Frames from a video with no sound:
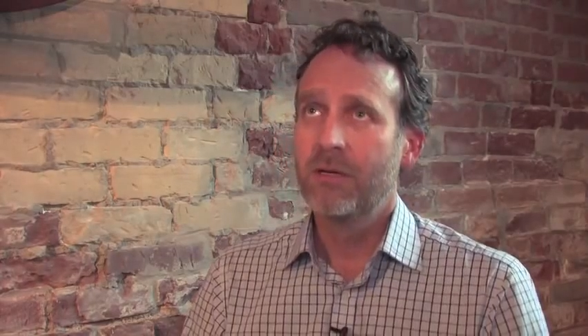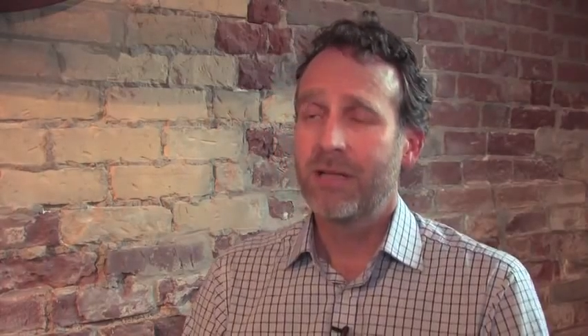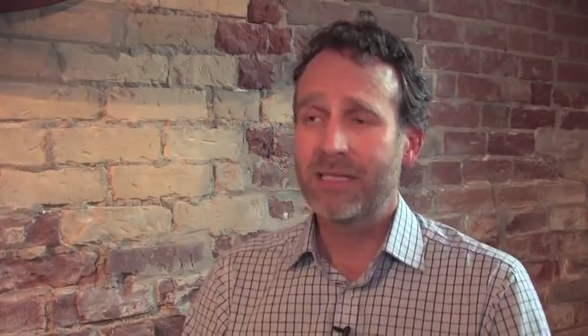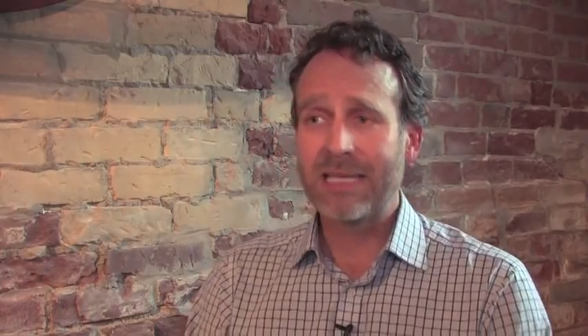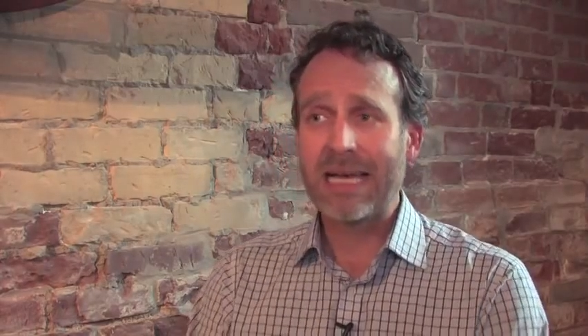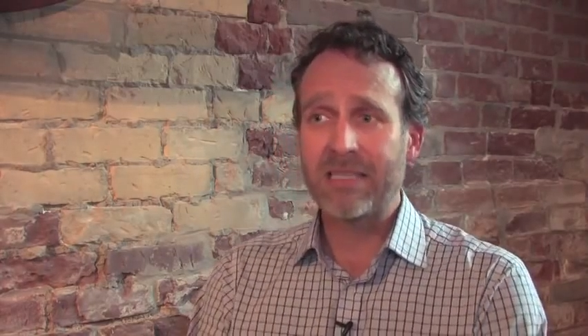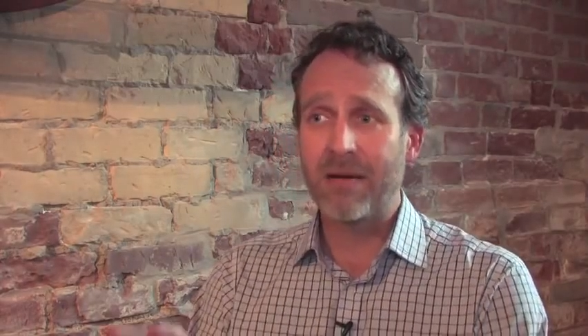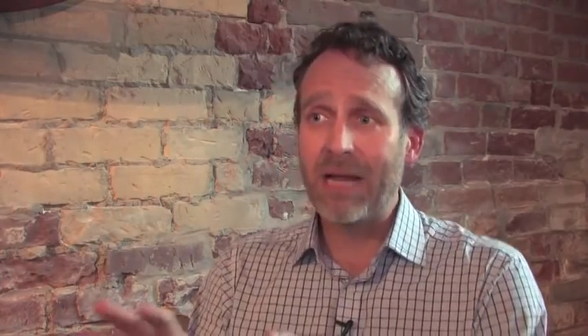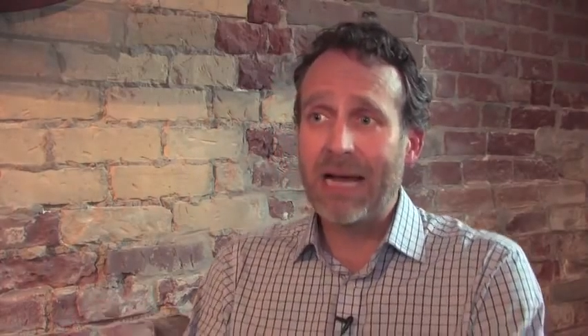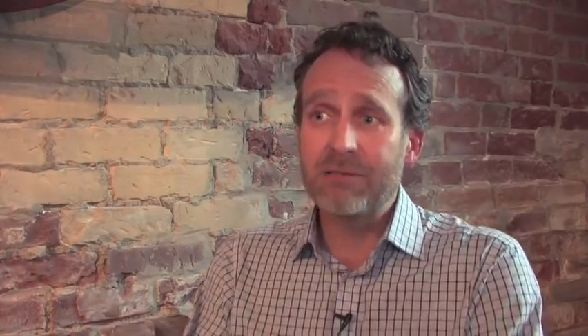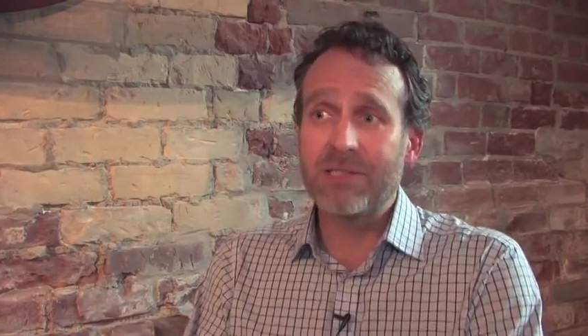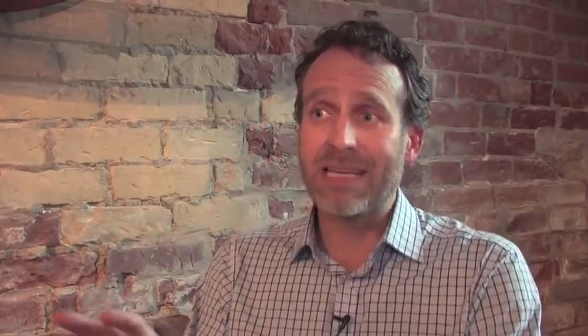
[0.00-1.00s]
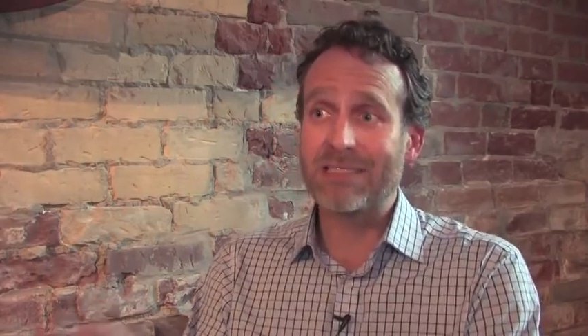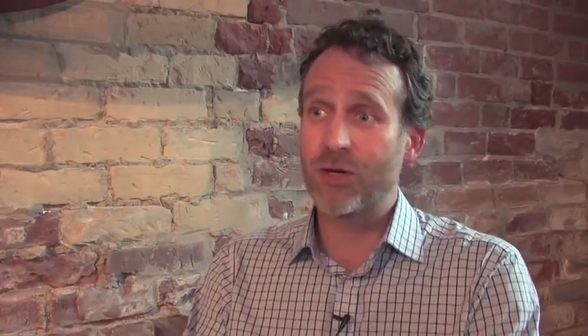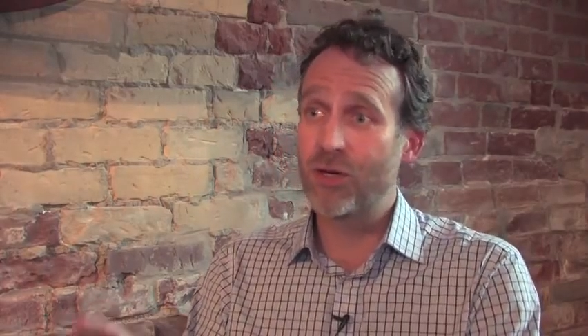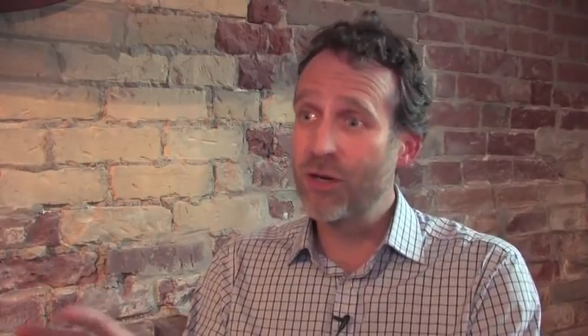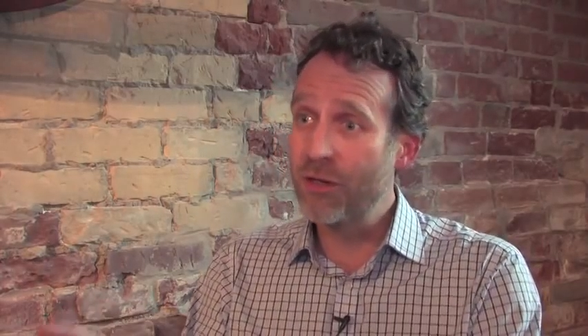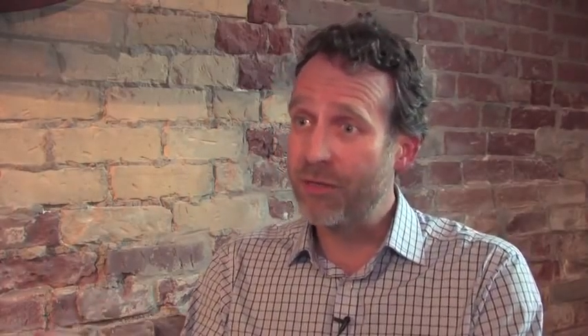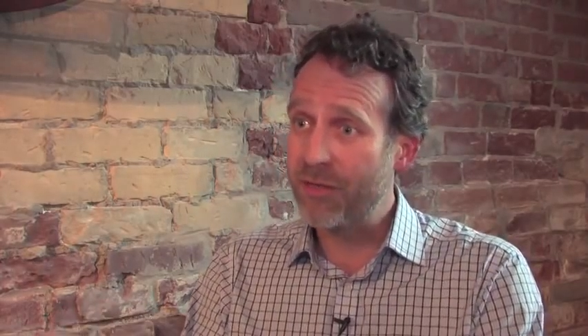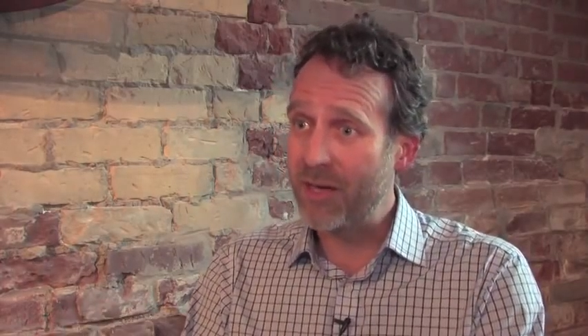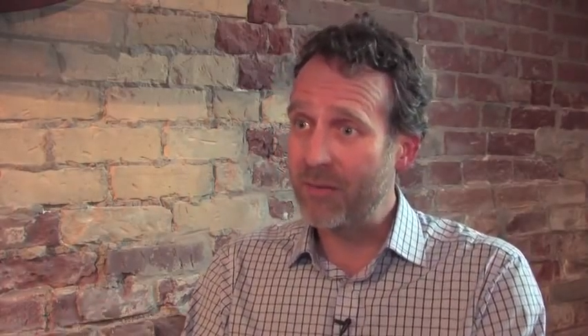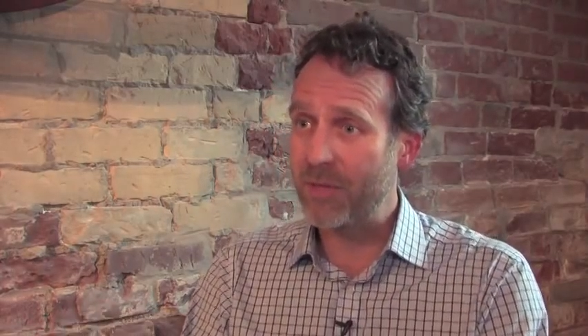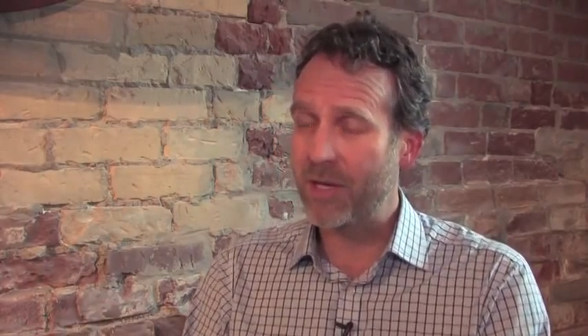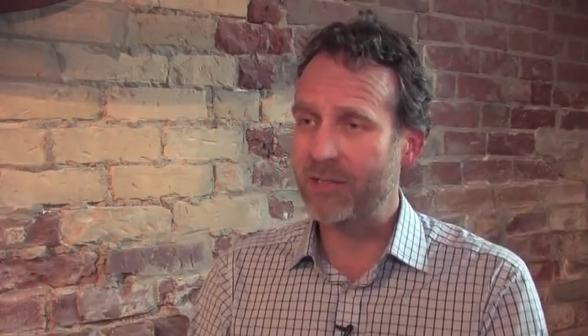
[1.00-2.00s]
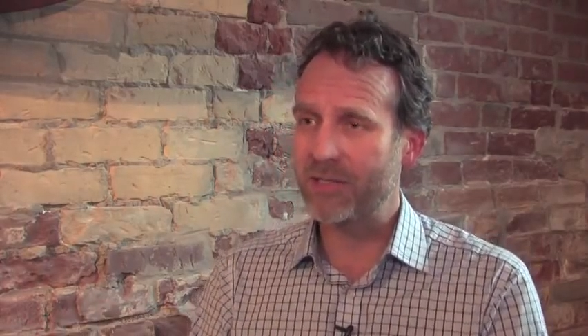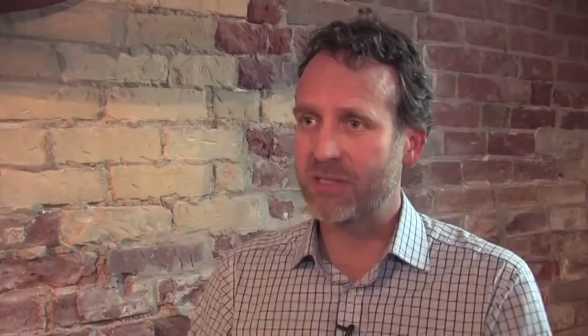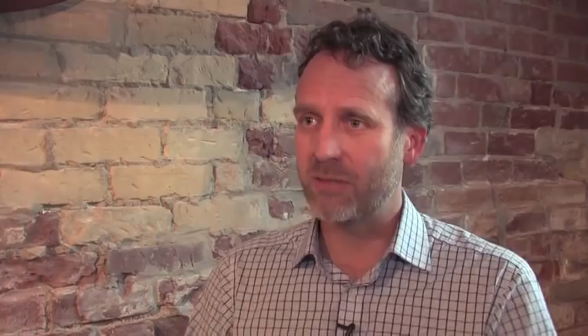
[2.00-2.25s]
That's actually, I mean, I would say that's a good thing because it's